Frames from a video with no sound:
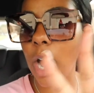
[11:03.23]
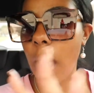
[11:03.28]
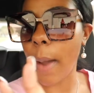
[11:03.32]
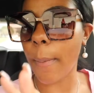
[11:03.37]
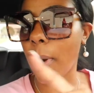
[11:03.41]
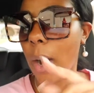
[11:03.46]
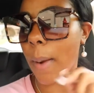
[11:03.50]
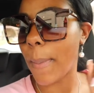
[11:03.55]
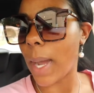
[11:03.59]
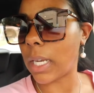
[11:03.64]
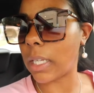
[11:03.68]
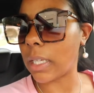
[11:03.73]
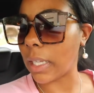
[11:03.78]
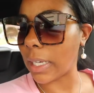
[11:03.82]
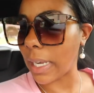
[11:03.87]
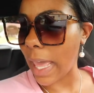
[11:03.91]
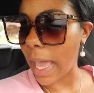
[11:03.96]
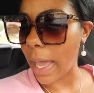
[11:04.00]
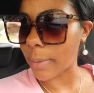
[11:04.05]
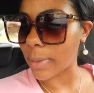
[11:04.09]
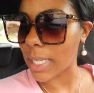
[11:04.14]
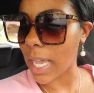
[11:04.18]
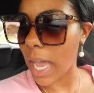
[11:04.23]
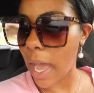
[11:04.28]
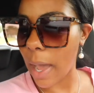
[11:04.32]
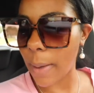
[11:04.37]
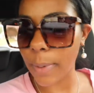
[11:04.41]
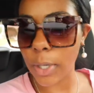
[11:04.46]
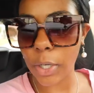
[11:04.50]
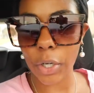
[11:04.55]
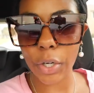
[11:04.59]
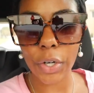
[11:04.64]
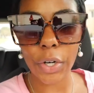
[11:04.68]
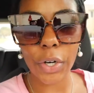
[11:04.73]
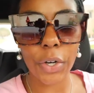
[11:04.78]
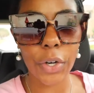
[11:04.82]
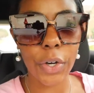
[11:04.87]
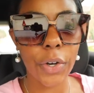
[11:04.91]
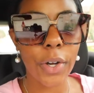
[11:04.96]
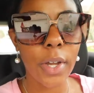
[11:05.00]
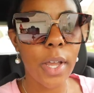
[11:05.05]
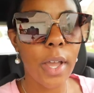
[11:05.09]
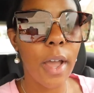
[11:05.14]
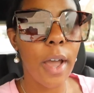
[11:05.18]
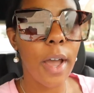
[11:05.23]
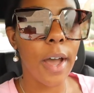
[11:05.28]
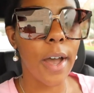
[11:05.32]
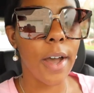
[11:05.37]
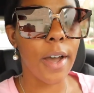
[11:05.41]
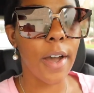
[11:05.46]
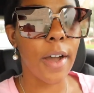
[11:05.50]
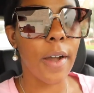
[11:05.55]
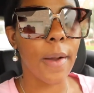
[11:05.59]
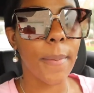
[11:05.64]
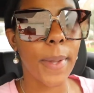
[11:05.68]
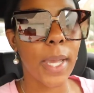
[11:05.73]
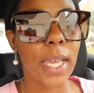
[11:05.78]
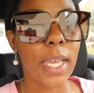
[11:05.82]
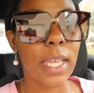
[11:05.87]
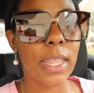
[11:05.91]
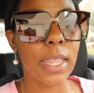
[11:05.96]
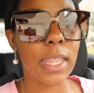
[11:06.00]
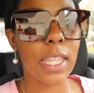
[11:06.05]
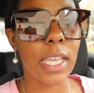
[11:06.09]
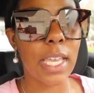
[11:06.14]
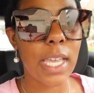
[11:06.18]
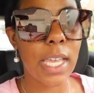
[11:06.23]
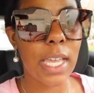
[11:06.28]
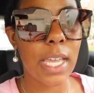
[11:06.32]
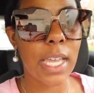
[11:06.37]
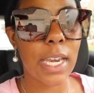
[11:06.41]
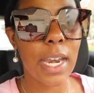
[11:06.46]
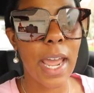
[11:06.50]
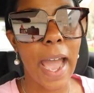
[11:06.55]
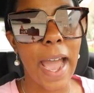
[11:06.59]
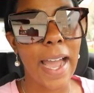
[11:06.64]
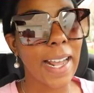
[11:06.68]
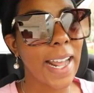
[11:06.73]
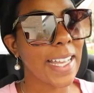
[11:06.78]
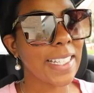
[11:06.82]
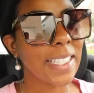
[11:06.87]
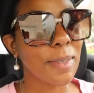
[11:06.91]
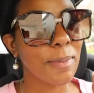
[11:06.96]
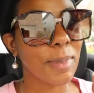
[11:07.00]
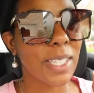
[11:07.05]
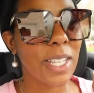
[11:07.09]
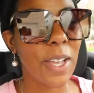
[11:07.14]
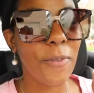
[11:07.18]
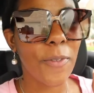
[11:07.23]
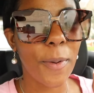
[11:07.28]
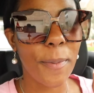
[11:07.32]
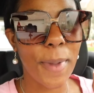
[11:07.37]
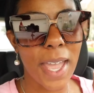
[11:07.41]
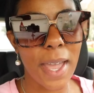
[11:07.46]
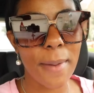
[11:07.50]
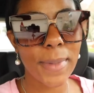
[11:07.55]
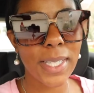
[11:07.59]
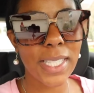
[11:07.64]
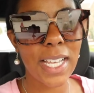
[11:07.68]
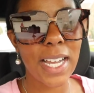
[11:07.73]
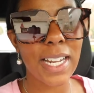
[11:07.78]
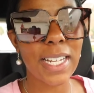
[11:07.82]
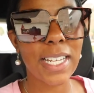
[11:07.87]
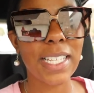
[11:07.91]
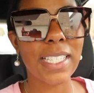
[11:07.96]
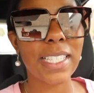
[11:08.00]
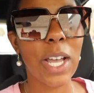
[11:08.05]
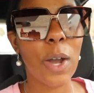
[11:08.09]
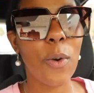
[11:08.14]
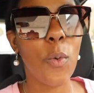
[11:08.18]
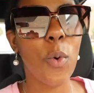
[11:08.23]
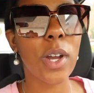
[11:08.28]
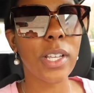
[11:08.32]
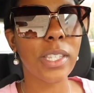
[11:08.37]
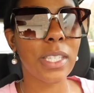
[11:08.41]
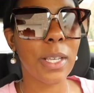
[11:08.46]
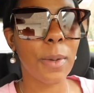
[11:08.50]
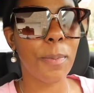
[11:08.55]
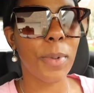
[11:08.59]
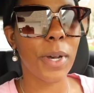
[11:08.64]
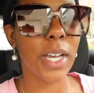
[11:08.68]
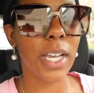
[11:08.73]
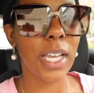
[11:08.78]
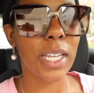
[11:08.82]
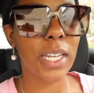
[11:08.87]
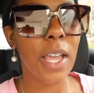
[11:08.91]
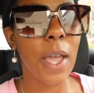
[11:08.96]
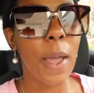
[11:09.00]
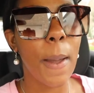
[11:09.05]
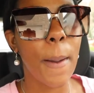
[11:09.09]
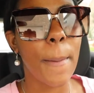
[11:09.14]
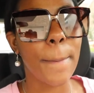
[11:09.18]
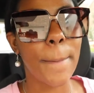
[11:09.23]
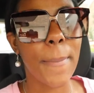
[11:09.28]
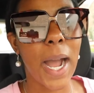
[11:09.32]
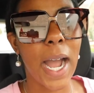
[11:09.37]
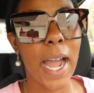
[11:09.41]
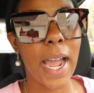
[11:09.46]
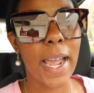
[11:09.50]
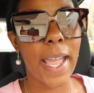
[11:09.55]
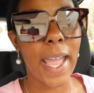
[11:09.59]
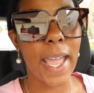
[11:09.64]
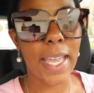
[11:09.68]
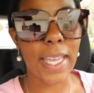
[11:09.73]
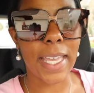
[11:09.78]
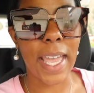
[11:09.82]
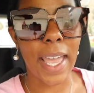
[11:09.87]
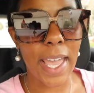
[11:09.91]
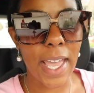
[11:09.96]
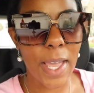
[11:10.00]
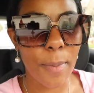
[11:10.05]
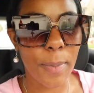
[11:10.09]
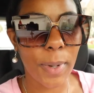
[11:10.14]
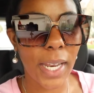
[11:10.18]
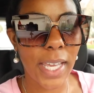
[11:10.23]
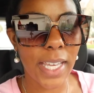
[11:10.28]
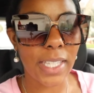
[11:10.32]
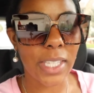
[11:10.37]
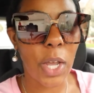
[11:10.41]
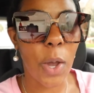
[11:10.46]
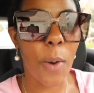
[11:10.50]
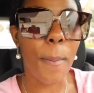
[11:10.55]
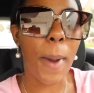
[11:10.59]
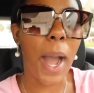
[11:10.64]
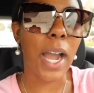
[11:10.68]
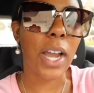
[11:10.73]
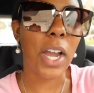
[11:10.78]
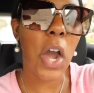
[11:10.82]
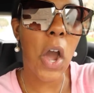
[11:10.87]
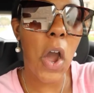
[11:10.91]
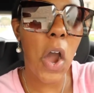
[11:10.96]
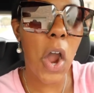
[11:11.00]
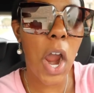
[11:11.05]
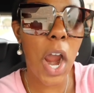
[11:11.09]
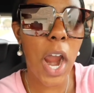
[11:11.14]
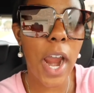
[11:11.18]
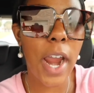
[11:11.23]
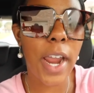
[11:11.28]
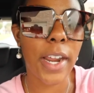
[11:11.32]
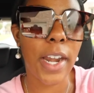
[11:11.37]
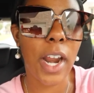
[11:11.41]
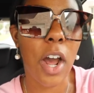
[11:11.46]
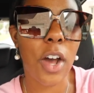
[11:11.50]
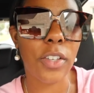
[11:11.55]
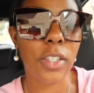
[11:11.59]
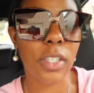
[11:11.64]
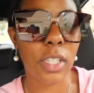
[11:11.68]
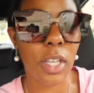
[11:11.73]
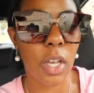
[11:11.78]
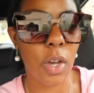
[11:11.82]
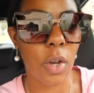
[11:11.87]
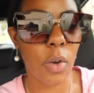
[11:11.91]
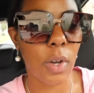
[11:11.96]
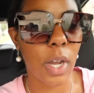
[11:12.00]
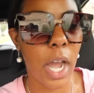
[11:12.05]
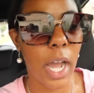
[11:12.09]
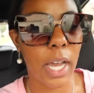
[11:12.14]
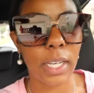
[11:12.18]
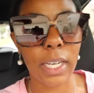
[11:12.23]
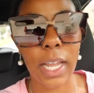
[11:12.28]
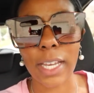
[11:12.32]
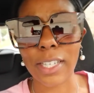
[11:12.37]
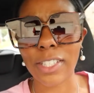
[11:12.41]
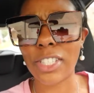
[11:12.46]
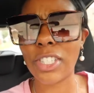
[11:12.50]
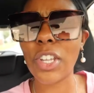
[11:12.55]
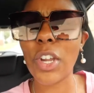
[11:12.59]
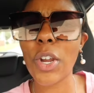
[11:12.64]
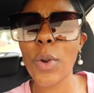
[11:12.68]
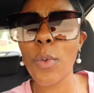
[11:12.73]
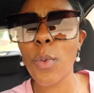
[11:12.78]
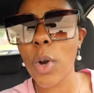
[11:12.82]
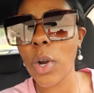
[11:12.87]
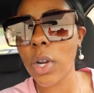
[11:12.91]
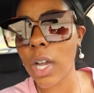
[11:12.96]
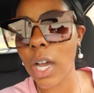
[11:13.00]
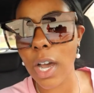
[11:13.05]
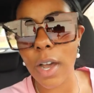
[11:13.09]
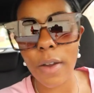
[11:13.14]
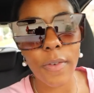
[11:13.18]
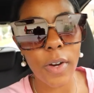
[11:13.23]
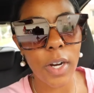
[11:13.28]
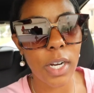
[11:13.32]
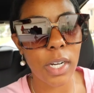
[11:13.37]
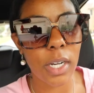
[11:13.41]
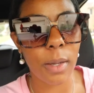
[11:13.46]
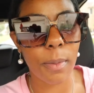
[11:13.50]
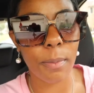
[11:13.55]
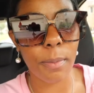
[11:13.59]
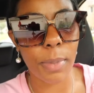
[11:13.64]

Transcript: I brought my little laptop, girl, and then I got some stuff from Amazon because I want to put my AKA plates on my car, and I also got like steering wheel cover, the